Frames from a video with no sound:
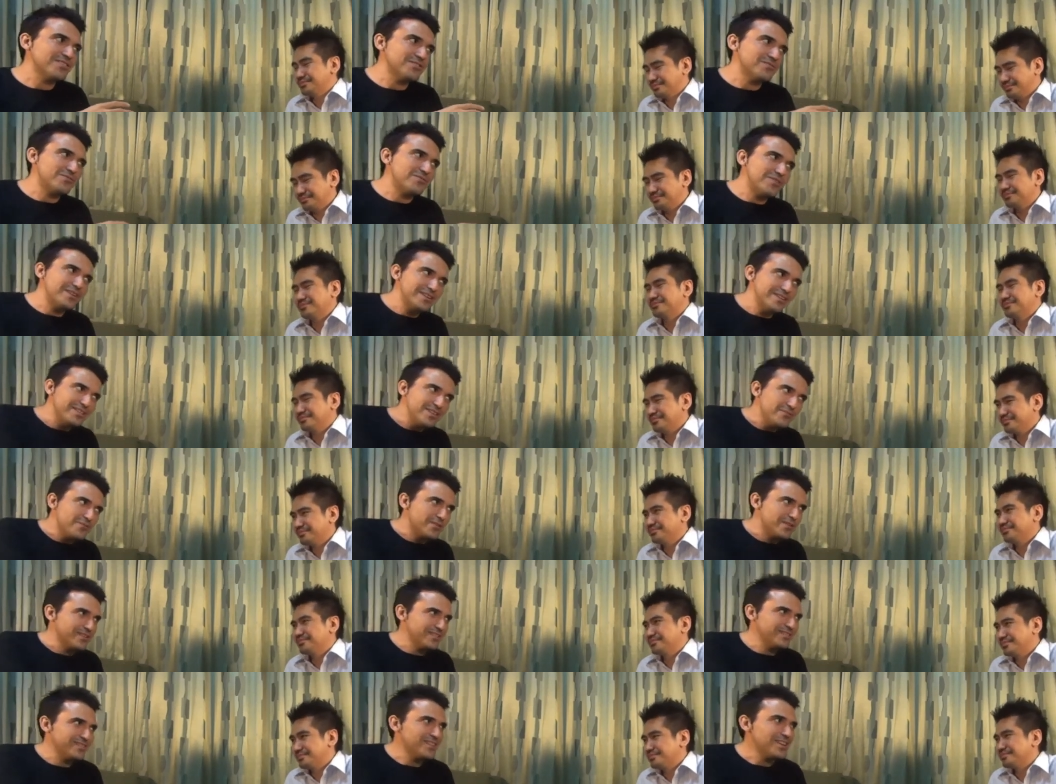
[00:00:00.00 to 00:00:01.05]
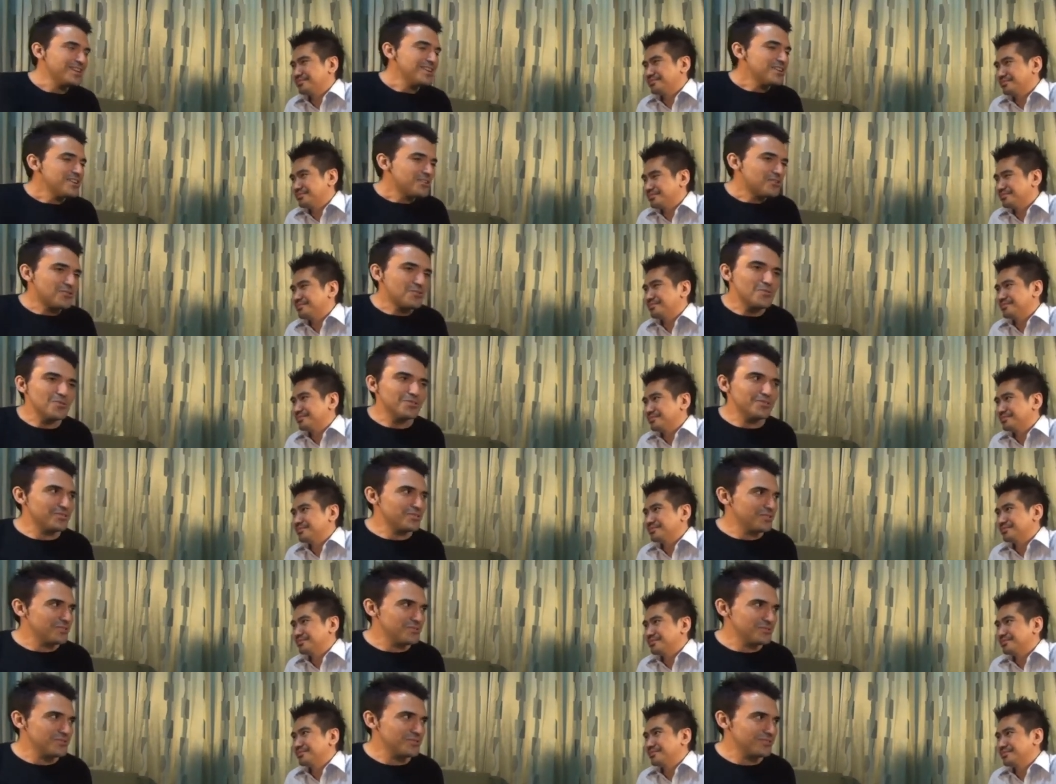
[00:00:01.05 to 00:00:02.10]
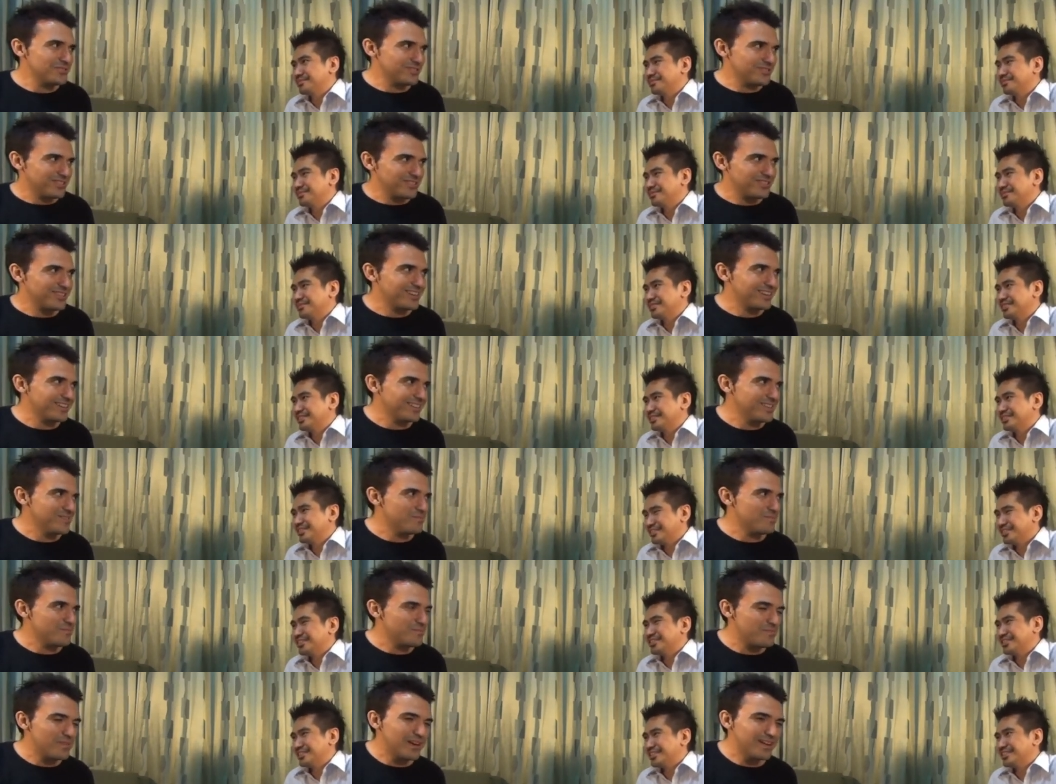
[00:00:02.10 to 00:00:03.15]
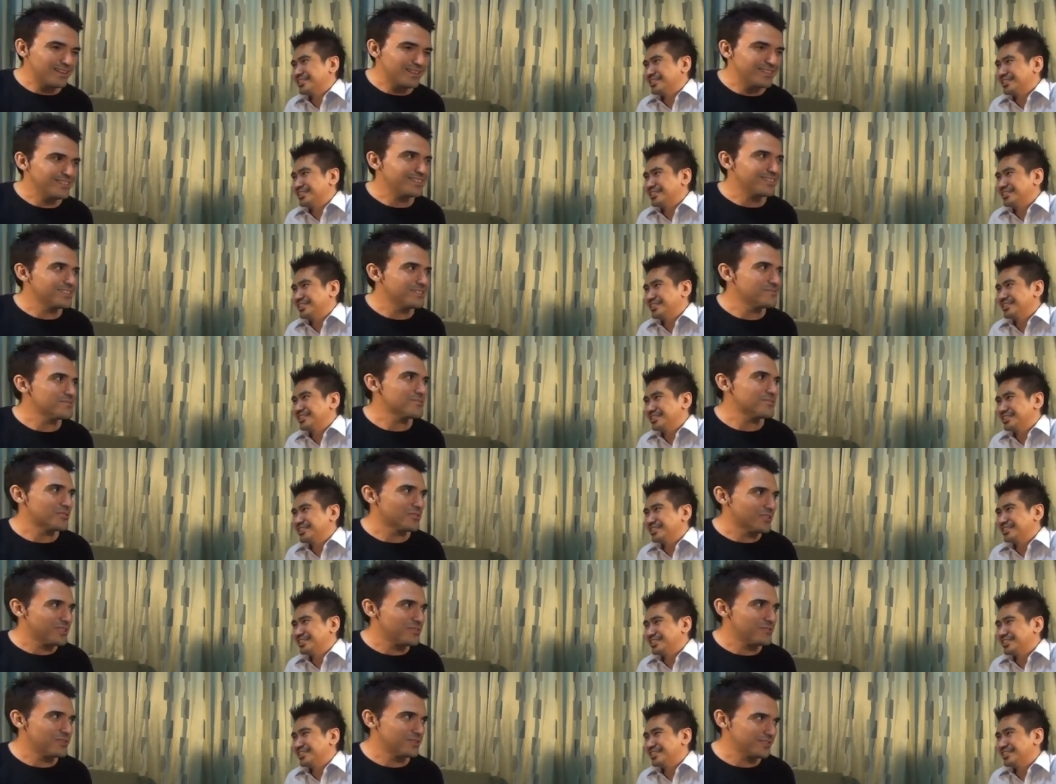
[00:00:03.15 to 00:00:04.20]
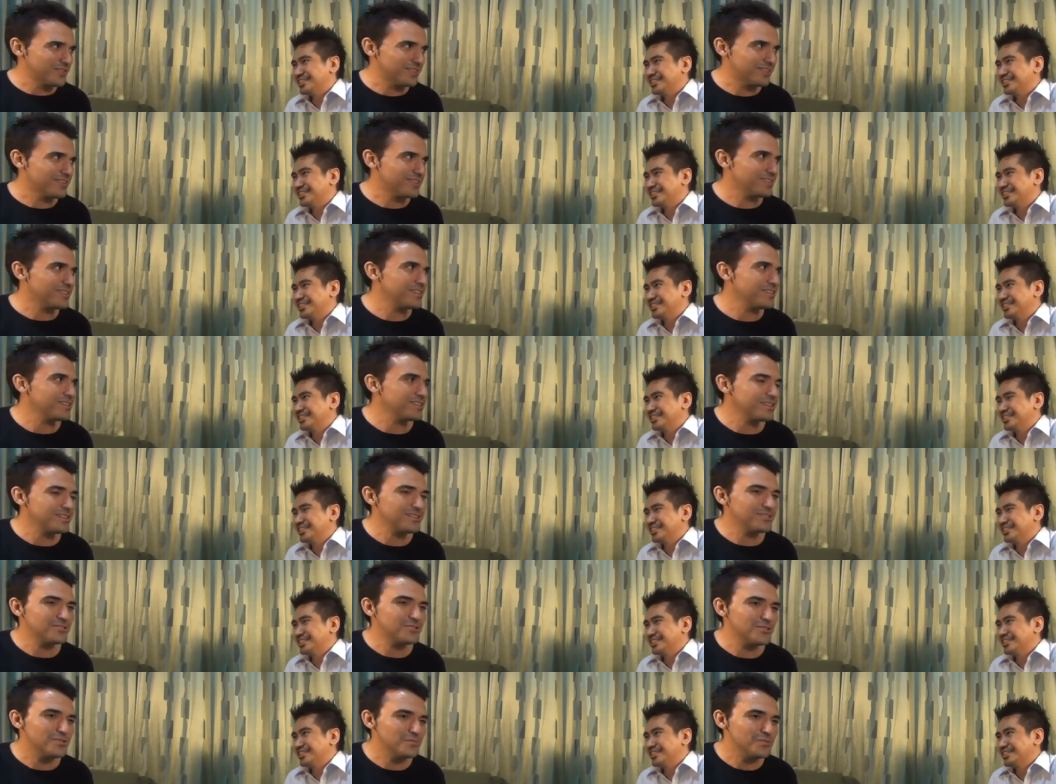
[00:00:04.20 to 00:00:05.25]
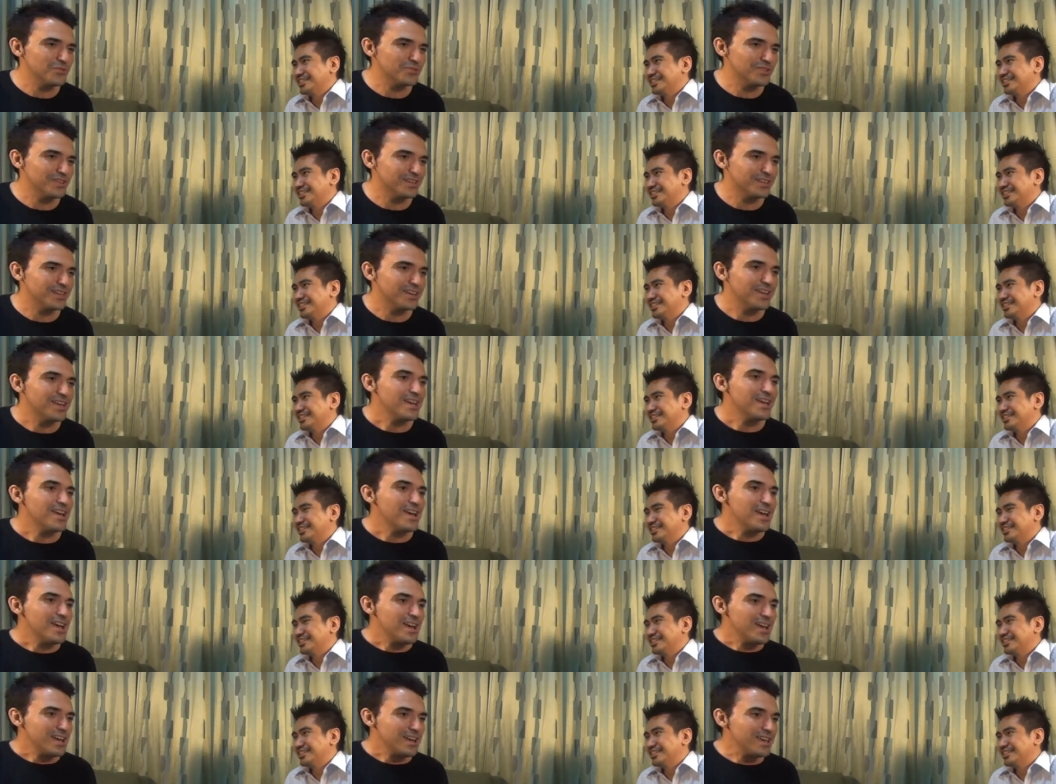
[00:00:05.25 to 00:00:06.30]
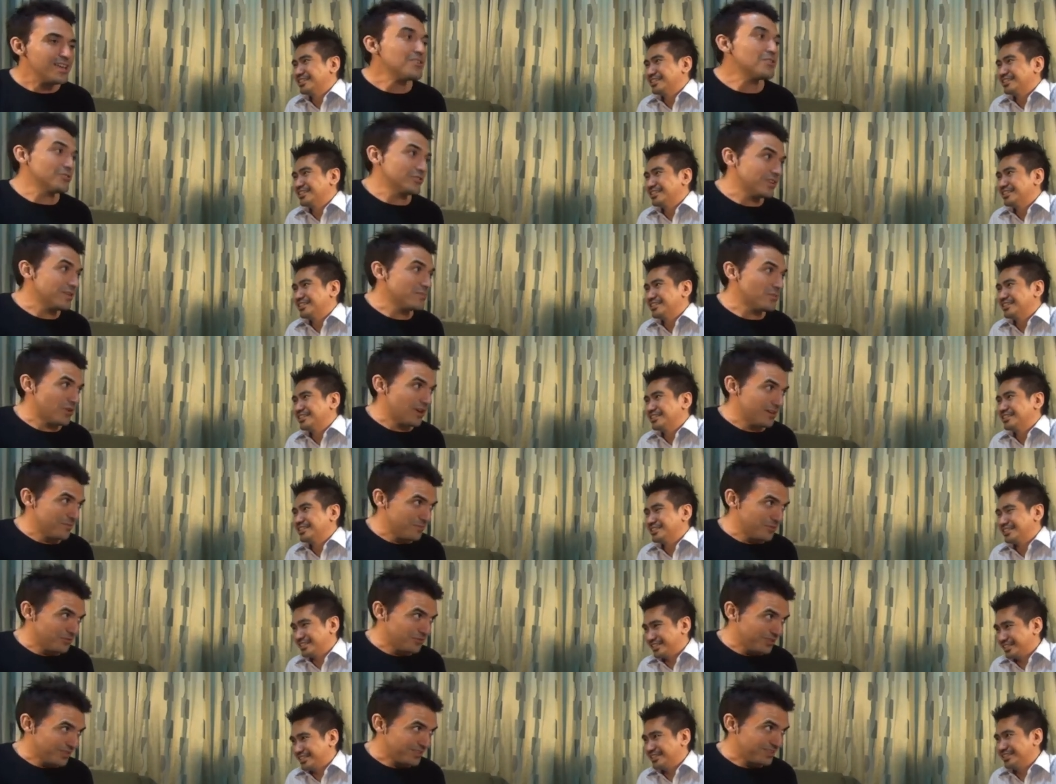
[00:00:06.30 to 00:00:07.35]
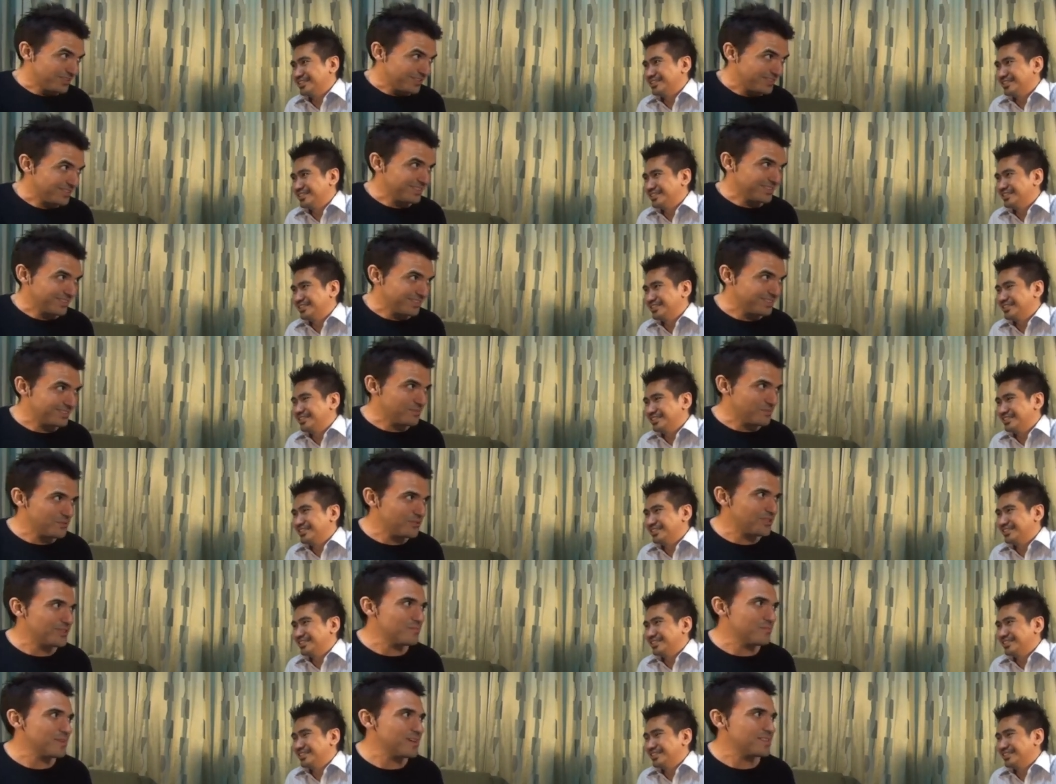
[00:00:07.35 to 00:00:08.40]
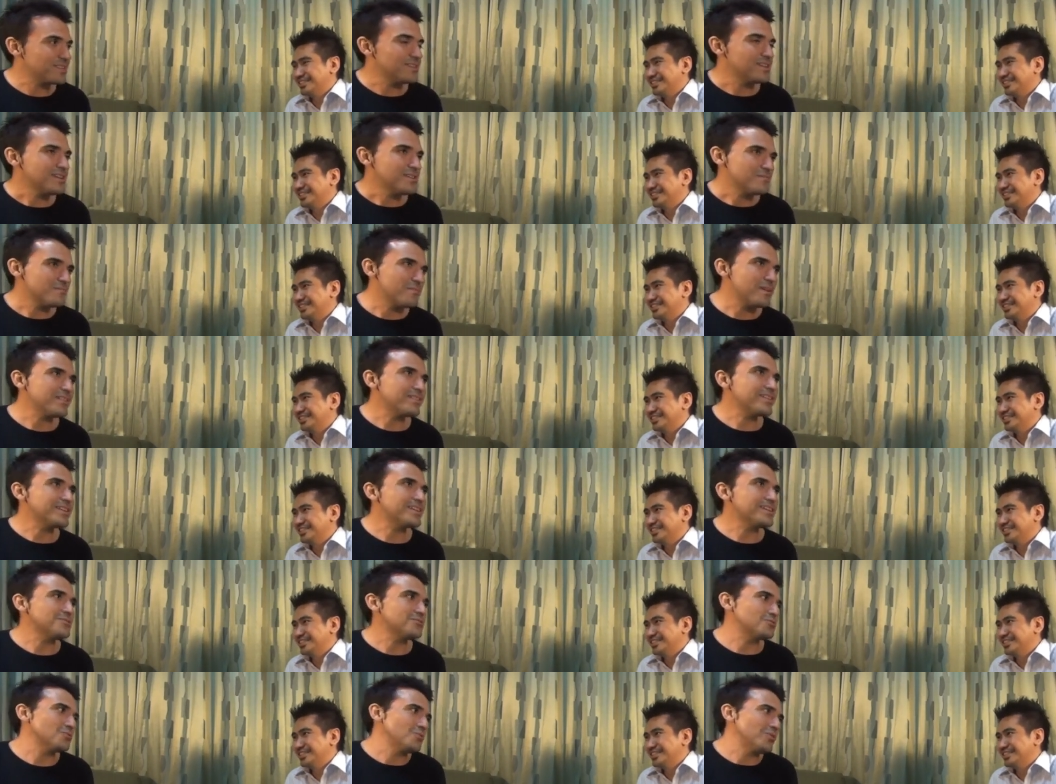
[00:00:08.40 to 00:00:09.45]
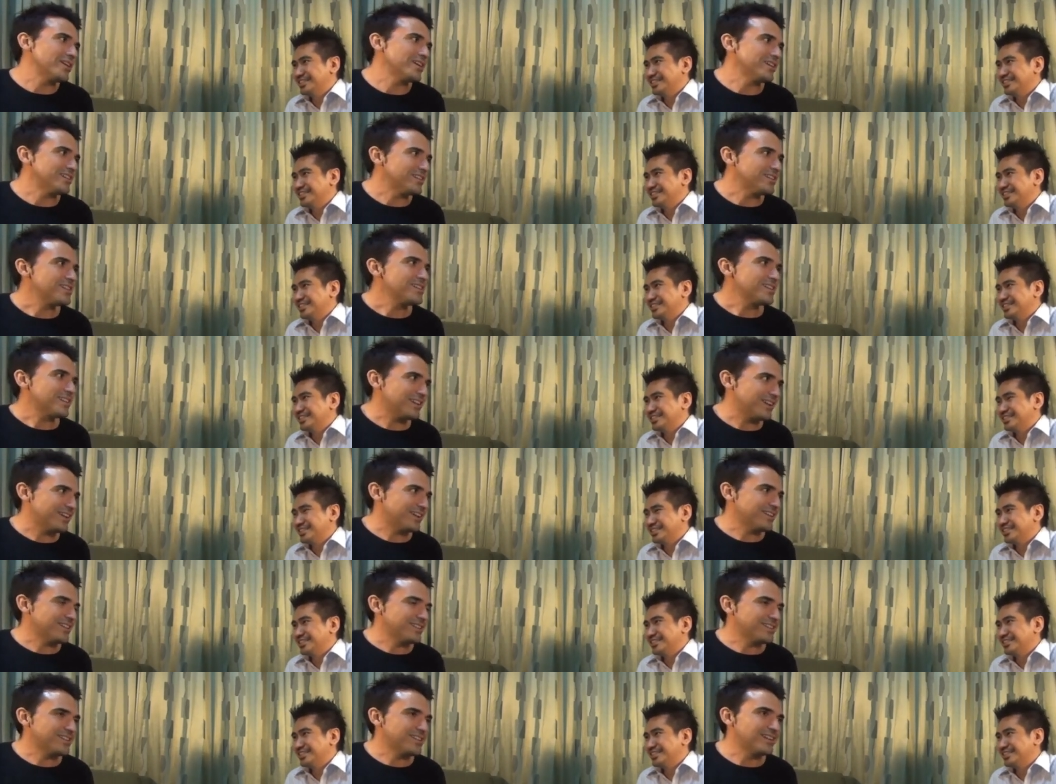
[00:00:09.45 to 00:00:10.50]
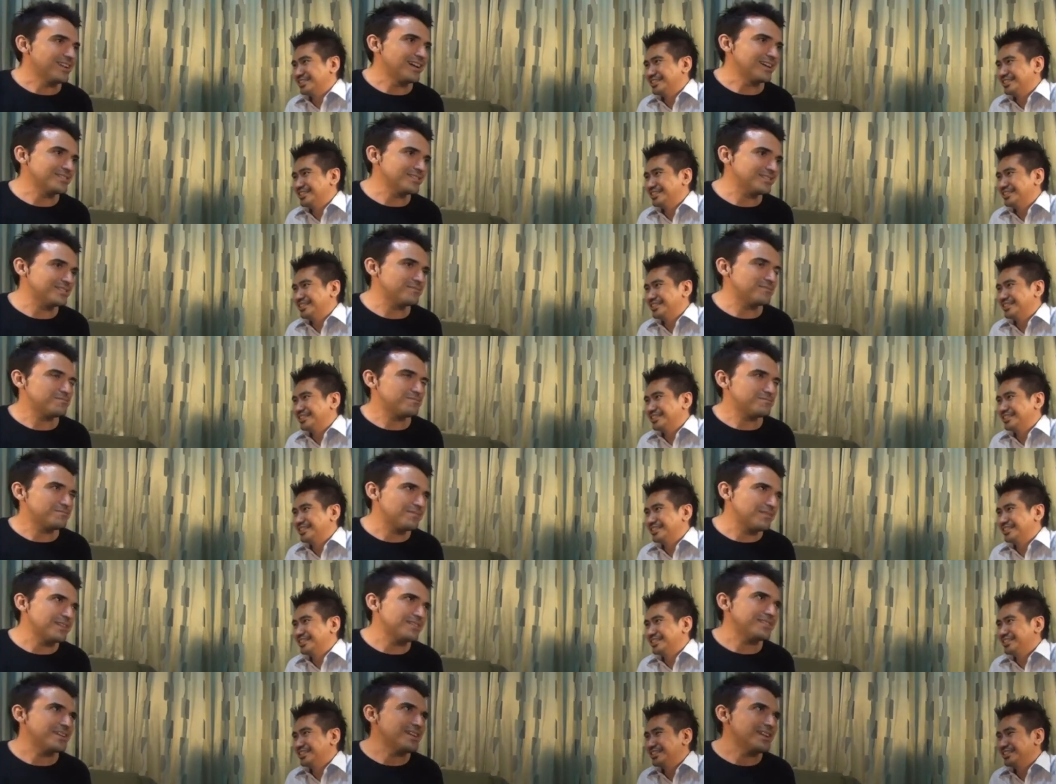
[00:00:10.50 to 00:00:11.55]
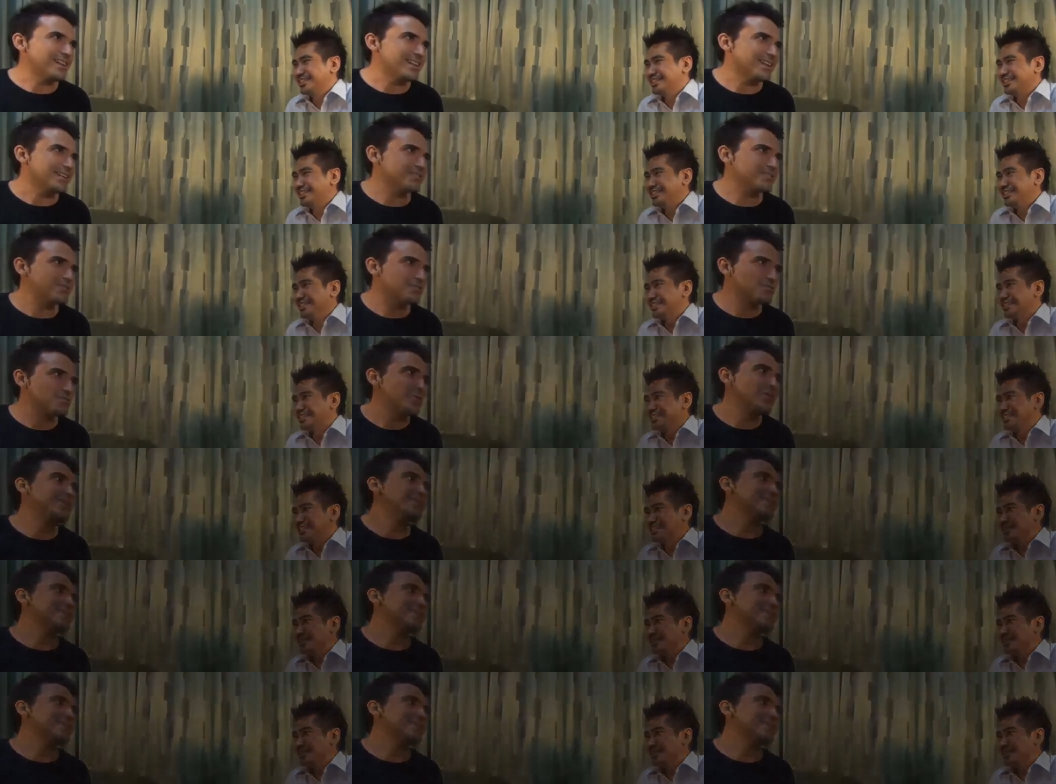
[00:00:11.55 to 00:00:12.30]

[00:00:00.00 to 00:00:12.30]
Speaker 1: the music is very different, or what what are the parallelism or the differences in, in, into the music in contemporary music, in, in the music made basically today, like in the last, let's say, the last